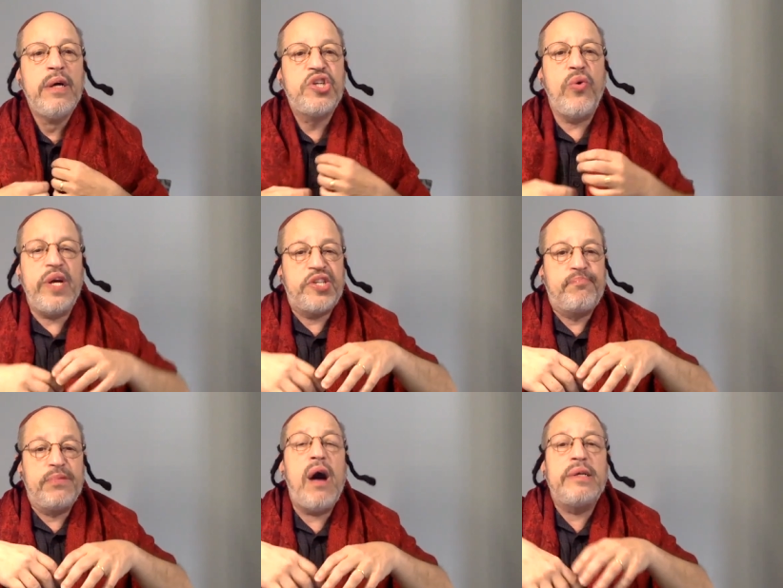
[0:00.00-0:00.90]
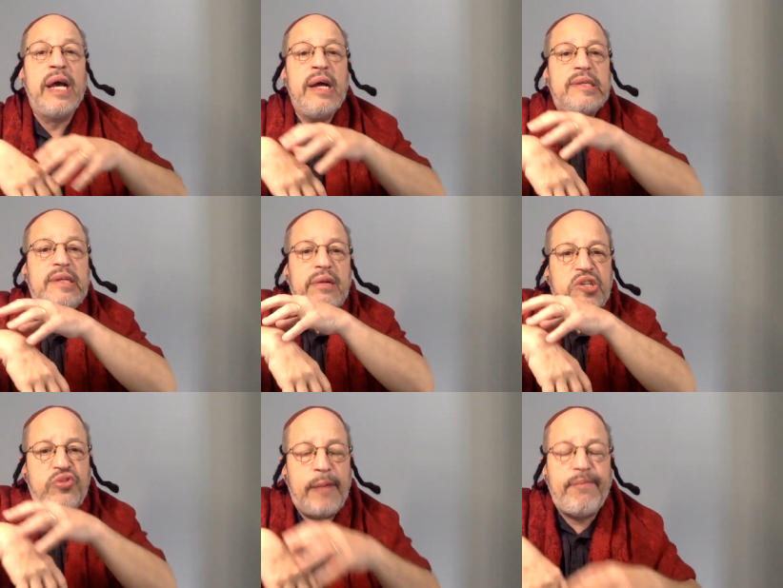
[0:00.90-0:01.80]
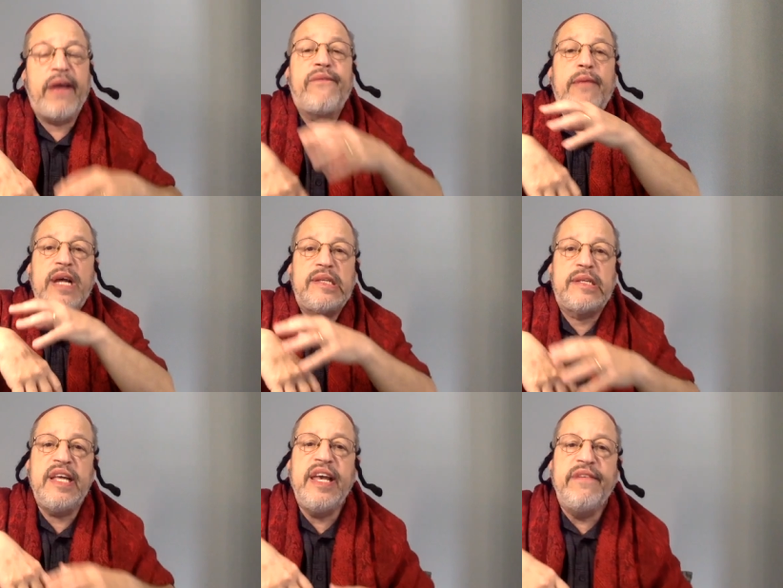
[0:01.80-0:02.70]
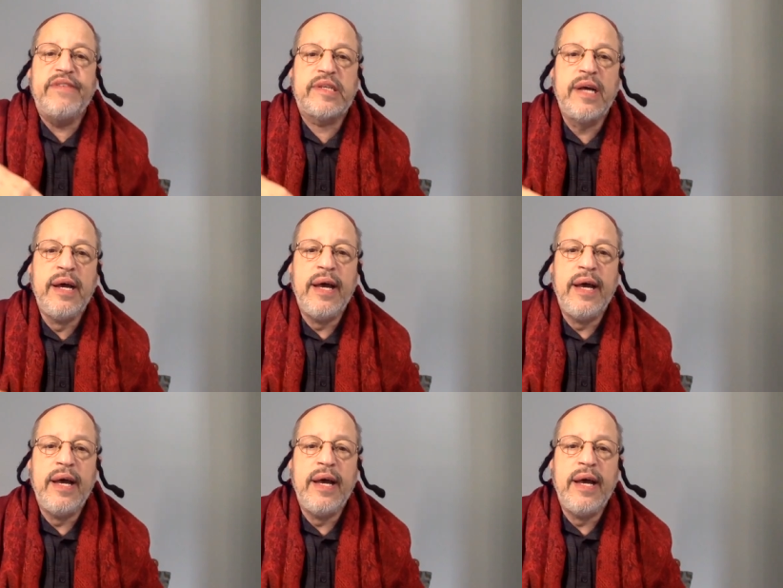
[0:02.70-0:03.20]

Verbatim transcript: Jewish blood still dripping from his sleeves,